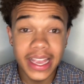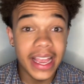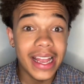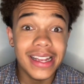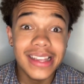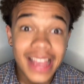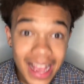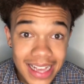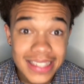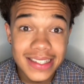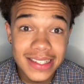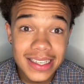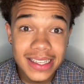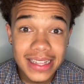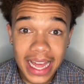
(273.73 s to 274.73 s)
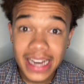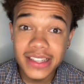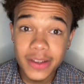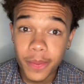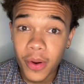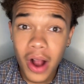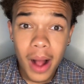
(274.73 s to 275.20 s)
And yes, that is
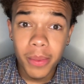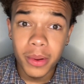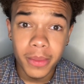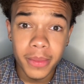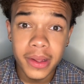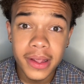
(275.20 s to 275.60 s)
a problem.